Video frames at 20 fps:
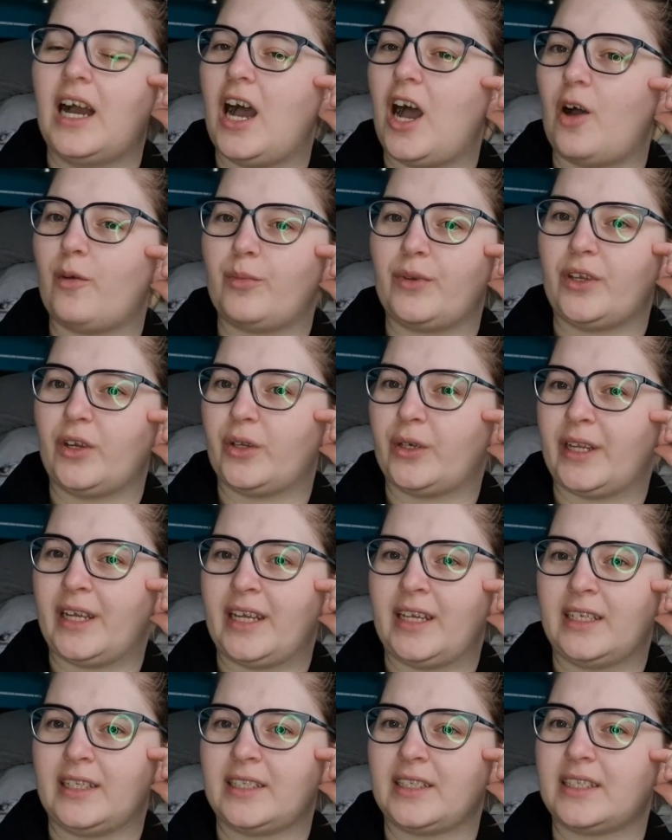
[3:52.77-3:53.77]
I'll be
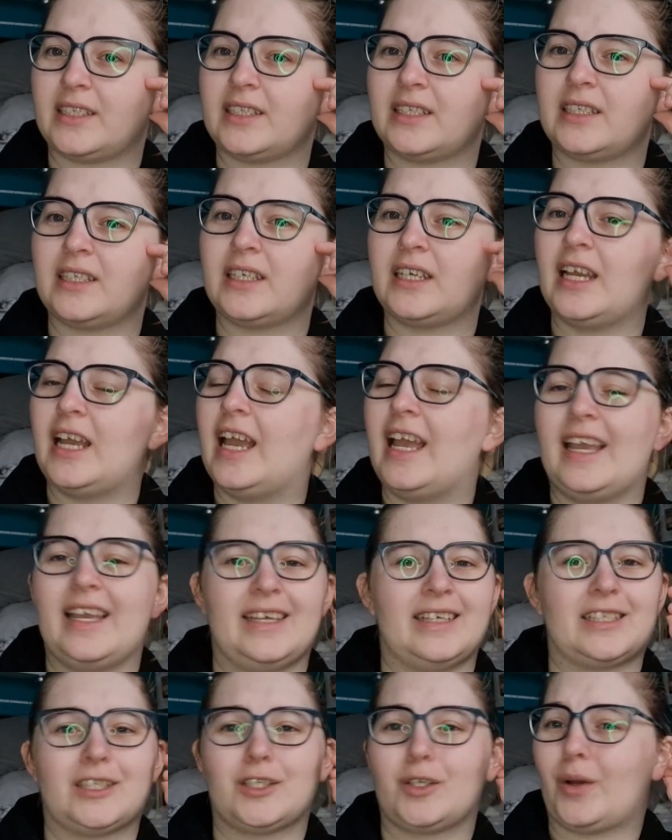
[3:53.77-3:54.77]
honest.
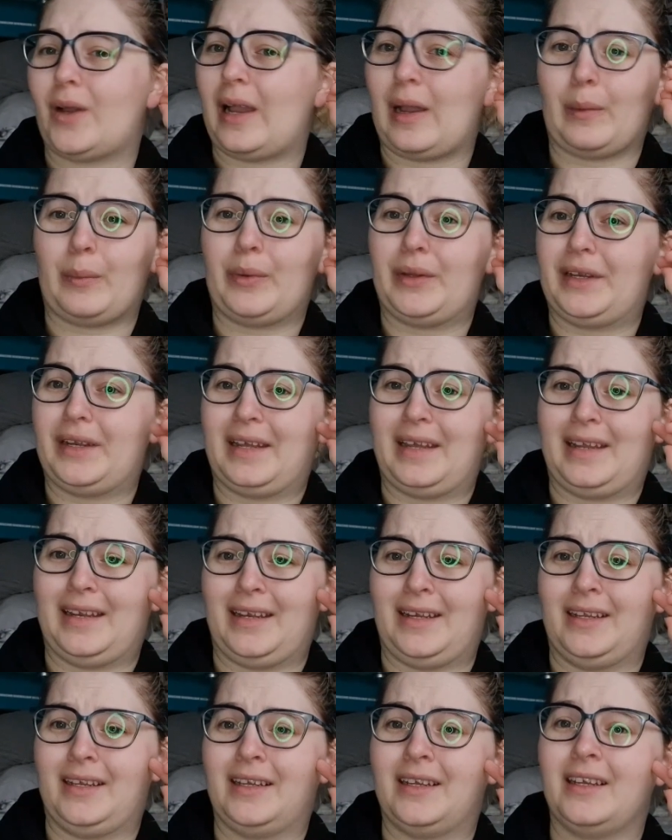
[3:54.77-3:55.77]
It's not happening.
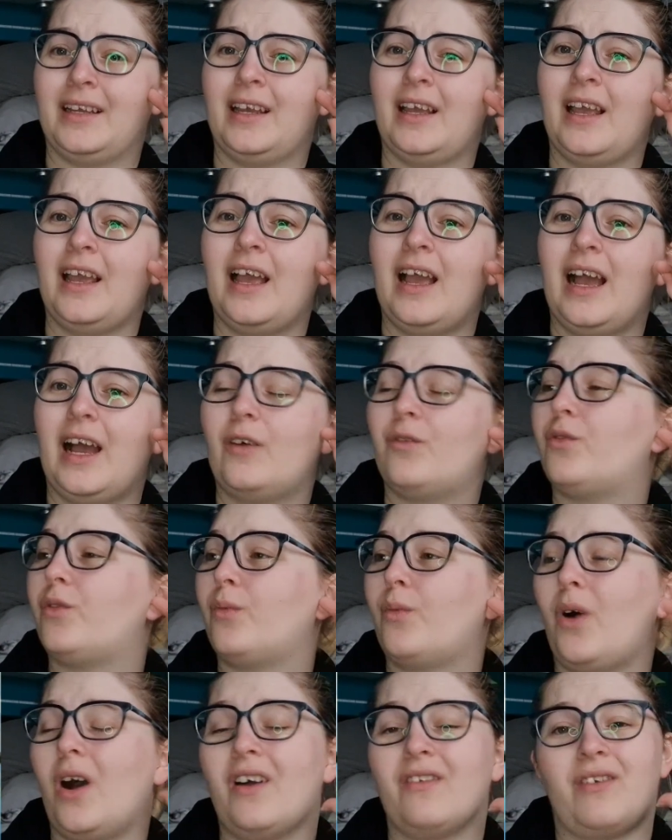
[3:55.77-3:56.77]
And from
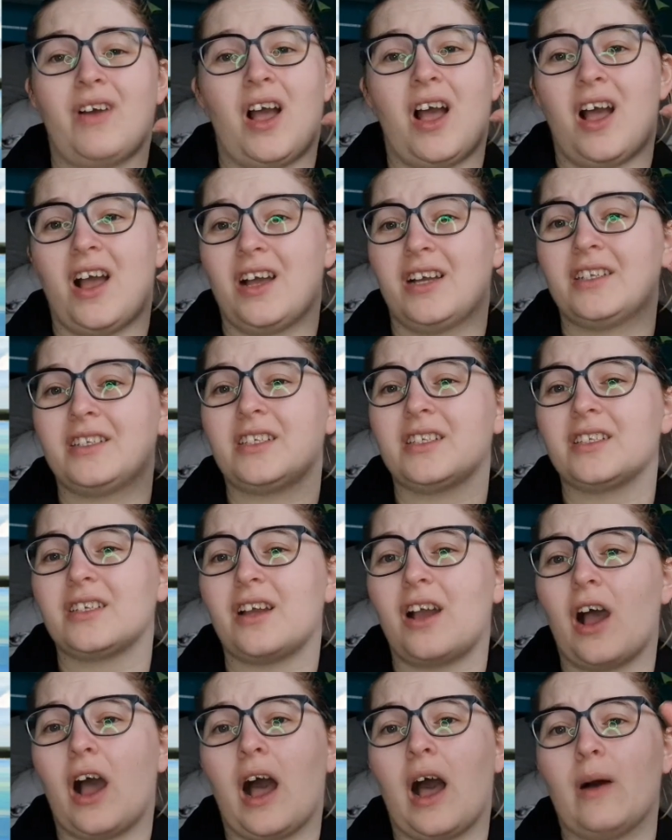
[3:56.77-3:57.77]
what I've heard,
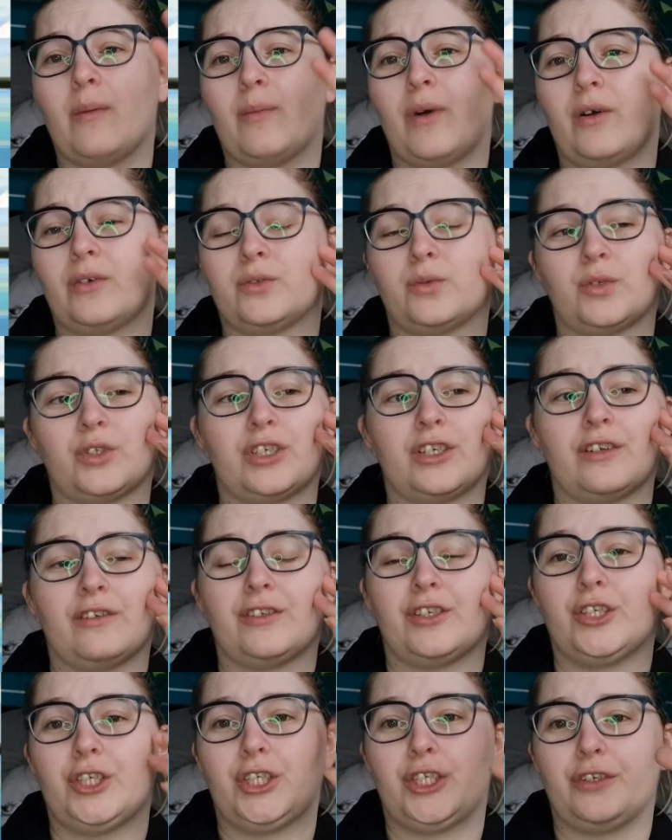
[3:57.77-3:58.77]
I was watching a
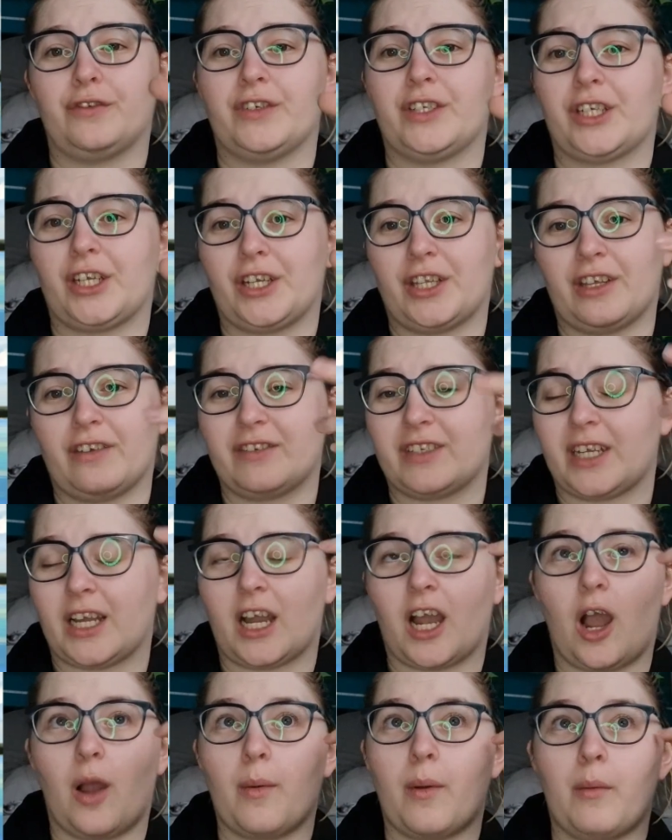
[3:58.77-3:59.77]
YouTube video the other day. I
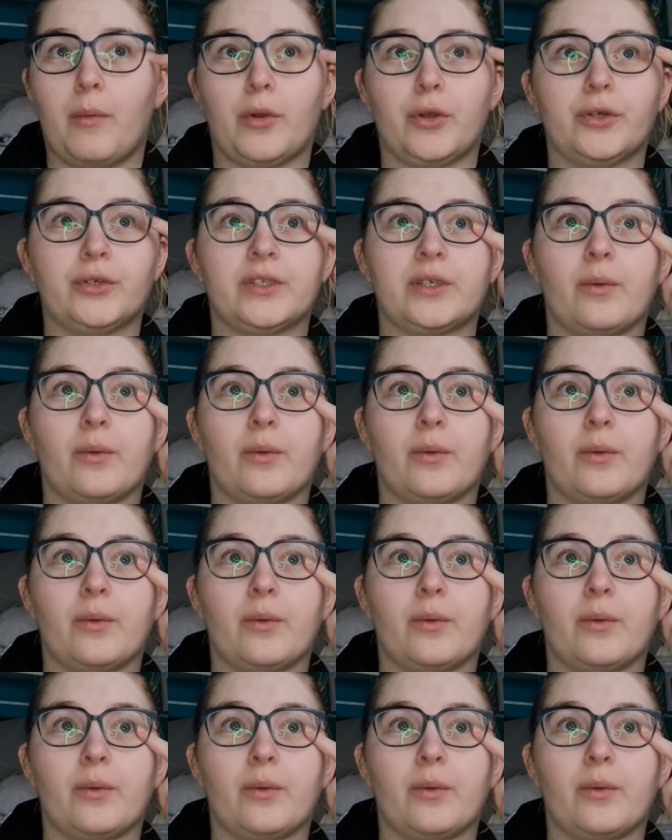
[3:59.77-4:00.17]
can't remember whose